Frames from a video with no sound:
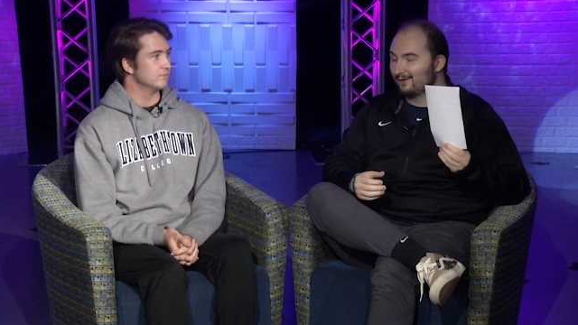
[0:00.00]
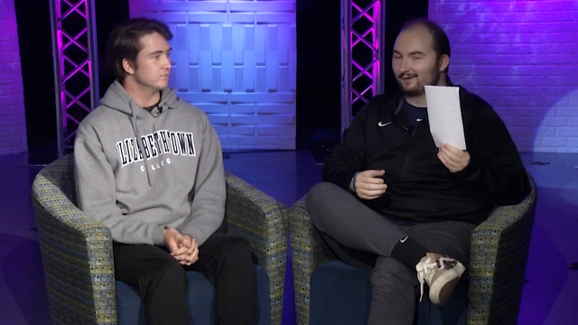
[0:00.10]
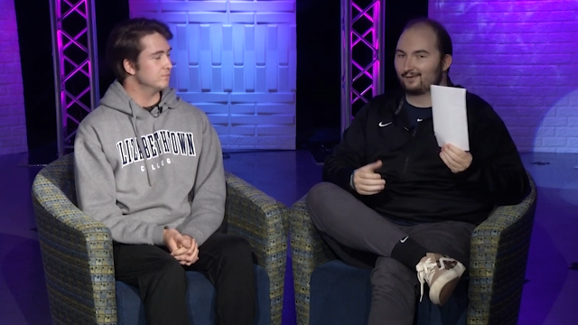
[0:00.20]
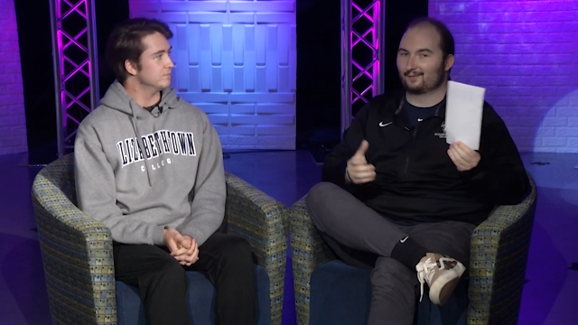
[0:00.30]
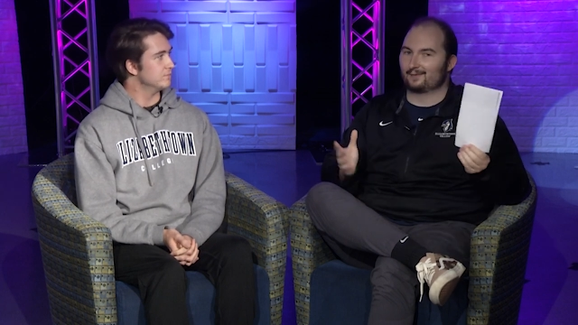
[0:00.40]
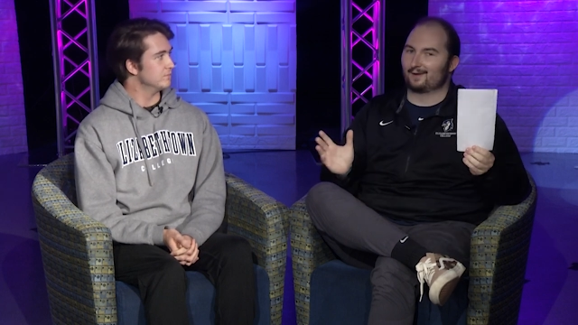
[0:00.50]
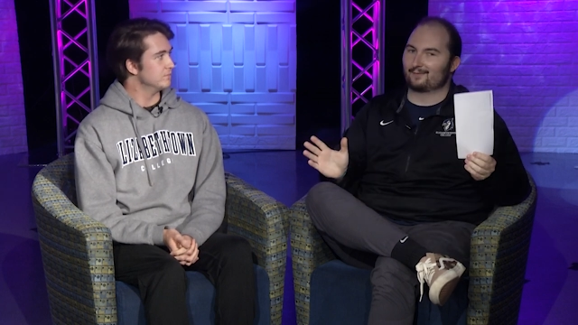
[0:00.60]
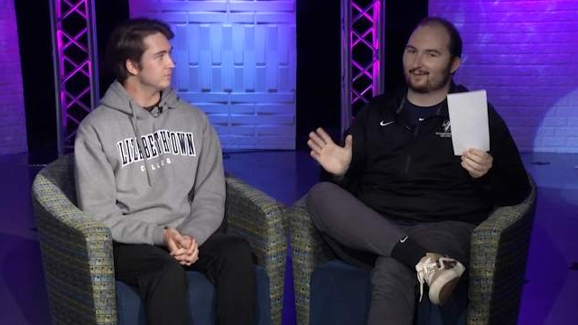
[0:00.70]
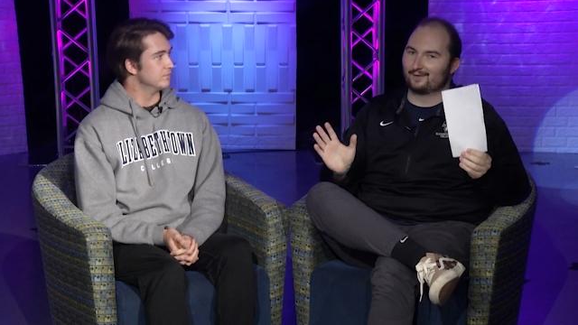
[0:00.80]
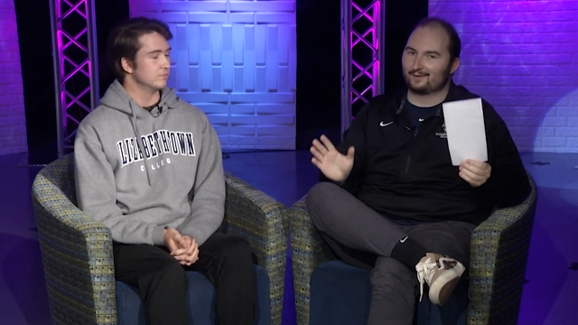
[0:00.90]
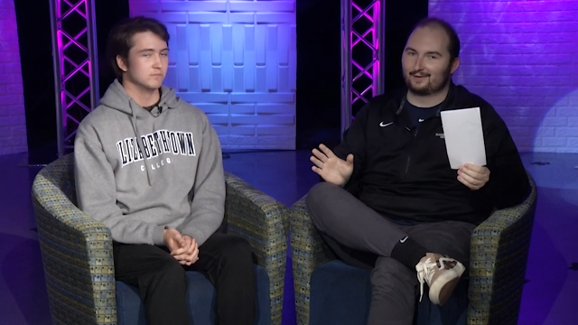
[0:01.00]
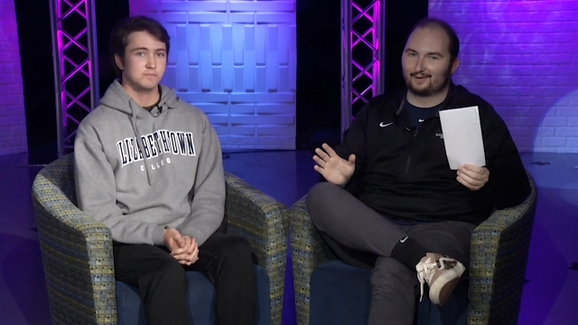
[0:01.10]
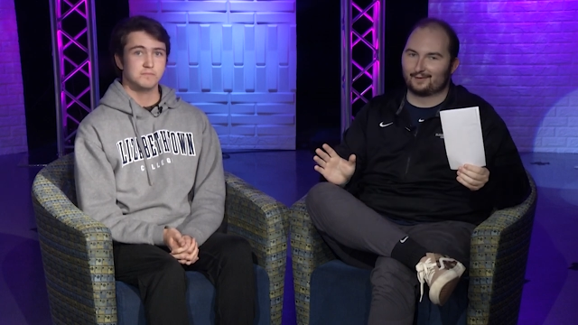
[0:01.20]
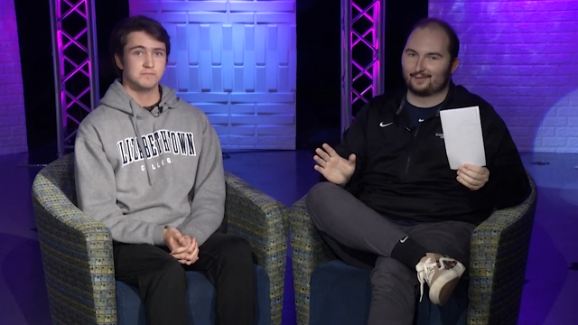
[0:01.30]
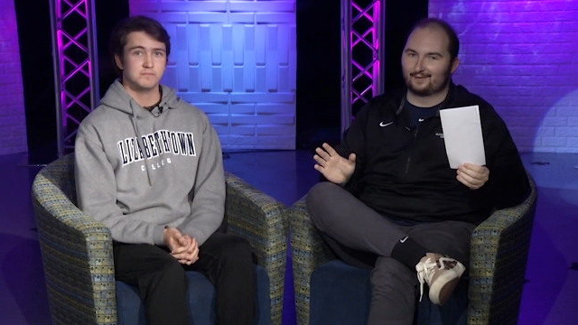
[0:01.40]
Speaker 1: So without further
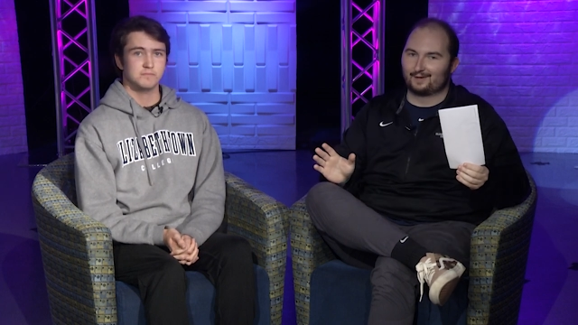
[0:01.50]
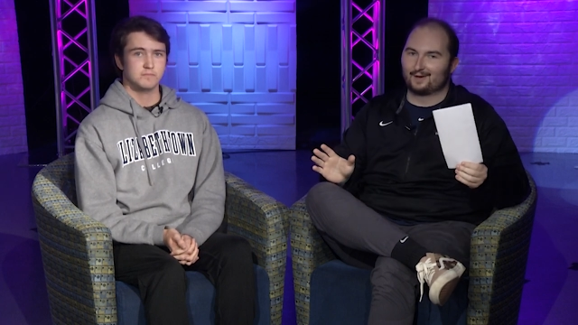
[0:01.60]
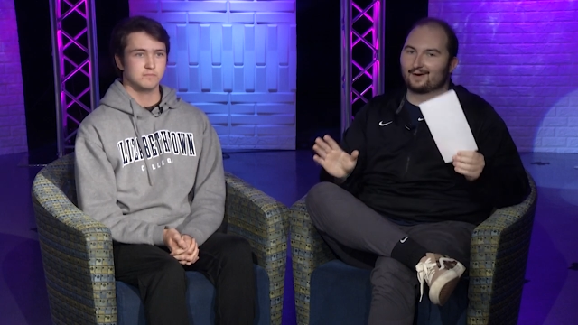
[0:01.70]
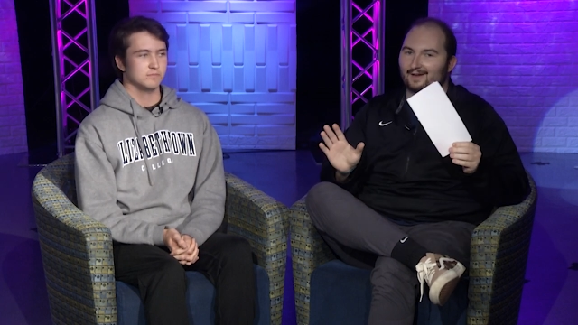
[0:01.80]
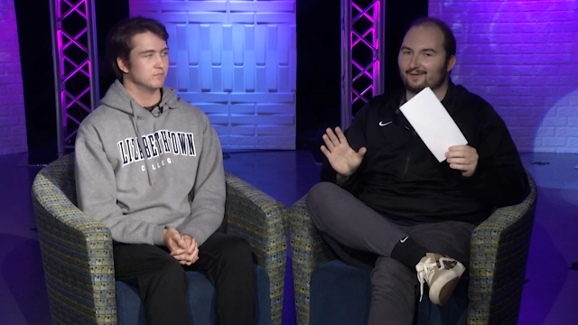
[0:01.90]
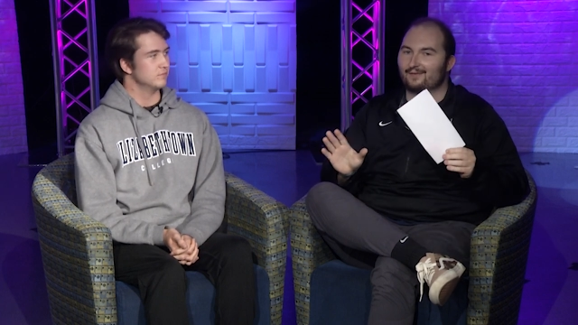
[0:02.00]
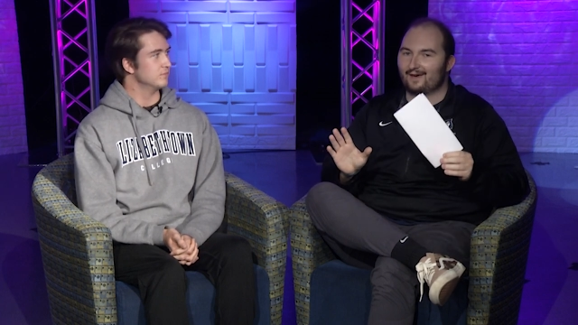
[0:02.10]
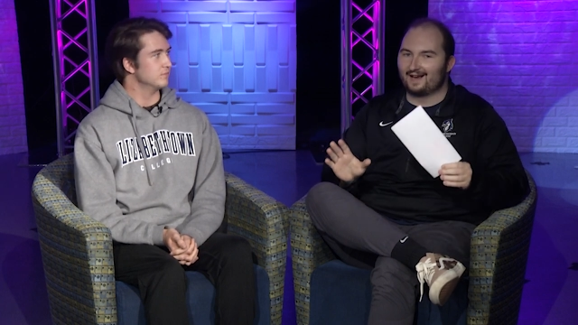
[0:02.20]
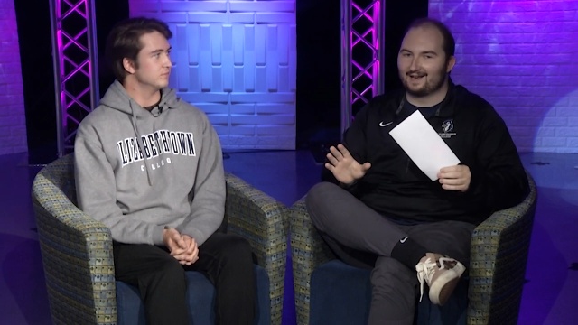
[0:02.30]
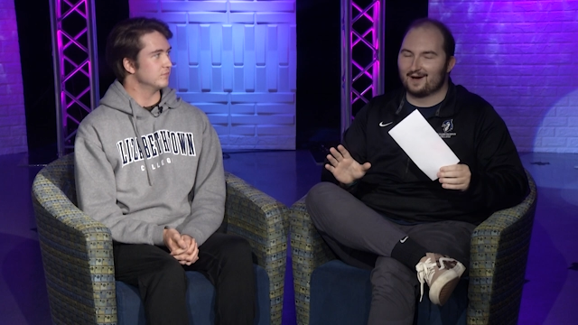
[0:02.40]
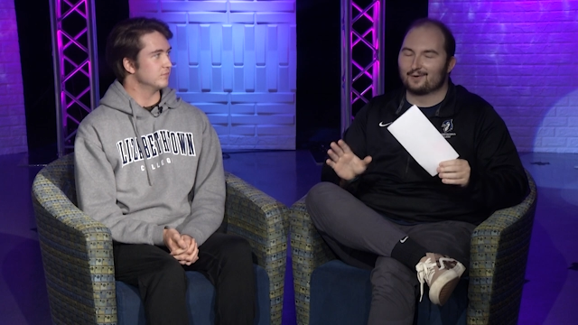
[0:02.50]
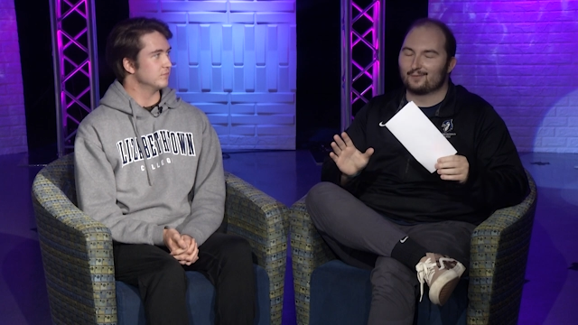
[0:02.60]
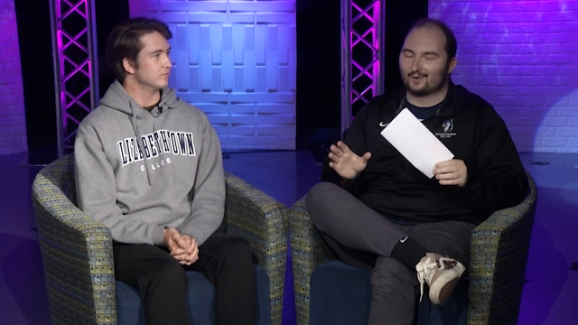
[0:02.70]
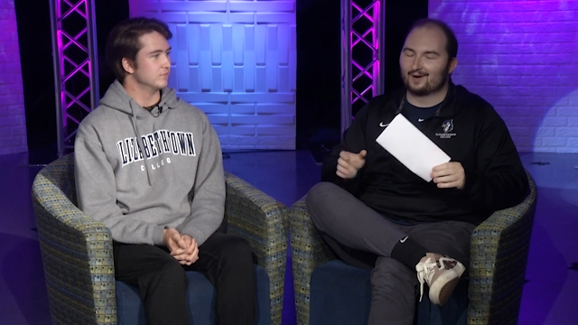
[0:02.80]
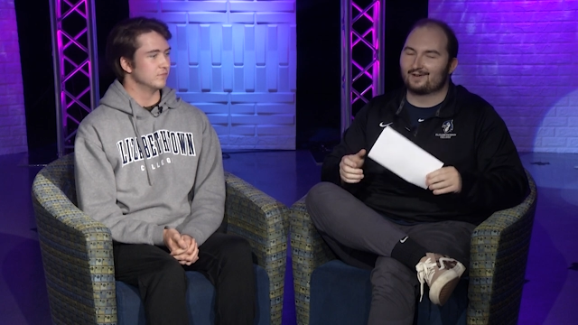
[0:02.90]
ado, I'm gonna find out
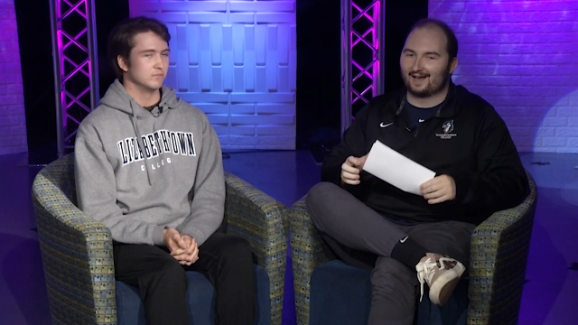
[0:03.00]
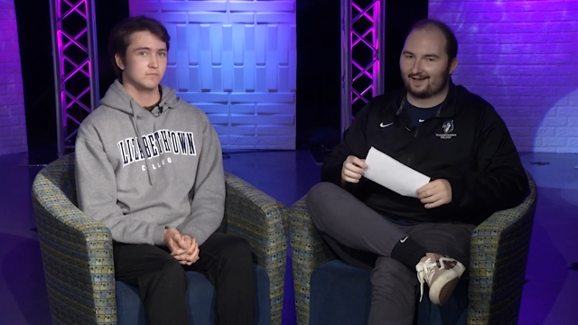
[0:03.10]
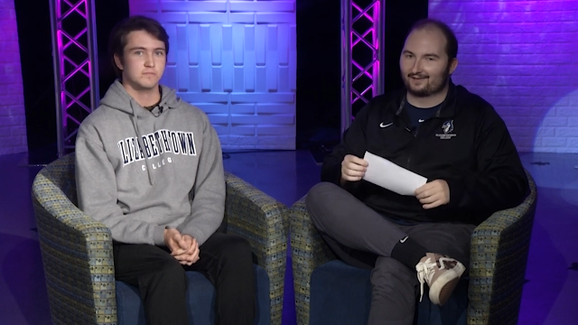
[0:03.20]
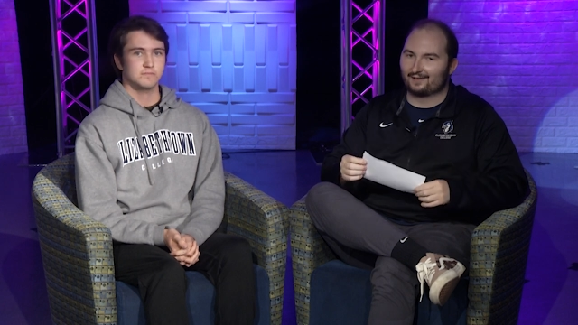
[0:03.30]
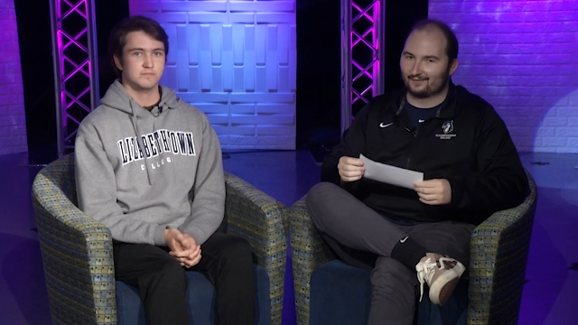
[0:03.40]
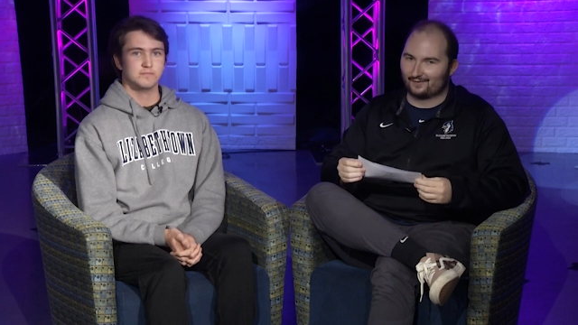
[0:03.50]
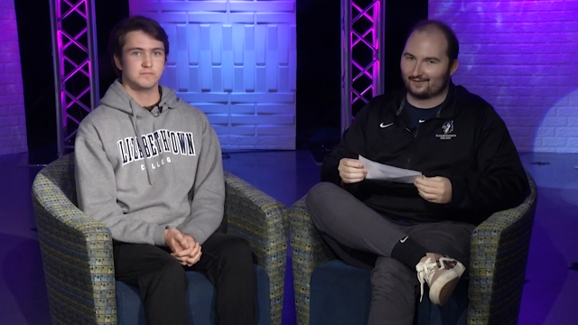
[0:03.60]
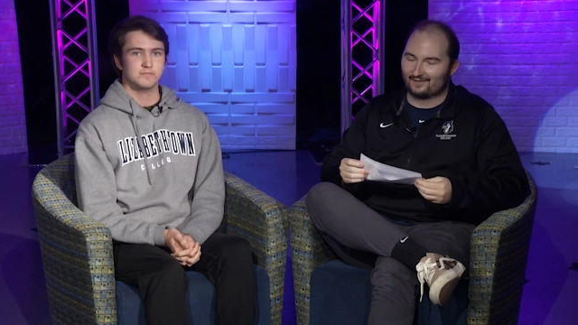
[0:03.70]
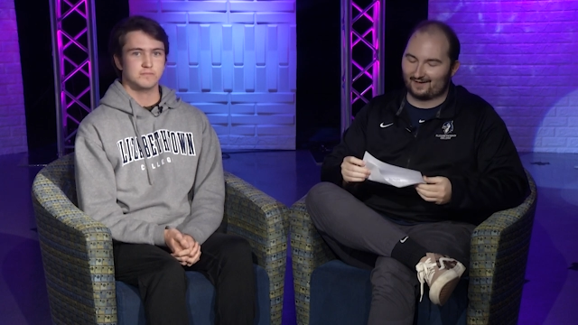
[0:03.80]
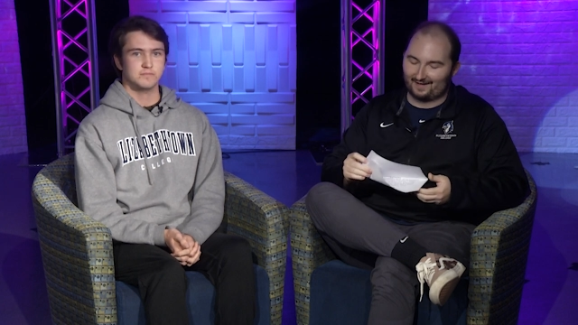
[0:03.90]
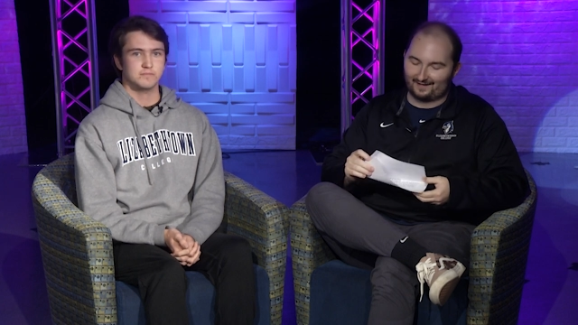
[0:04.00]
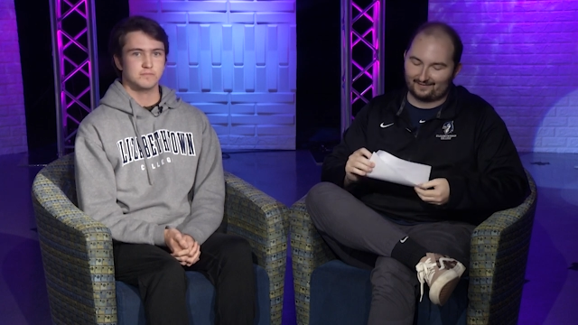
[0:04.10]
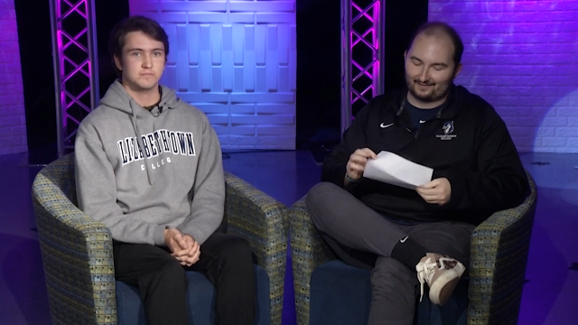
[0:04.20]
what our task is for tonight.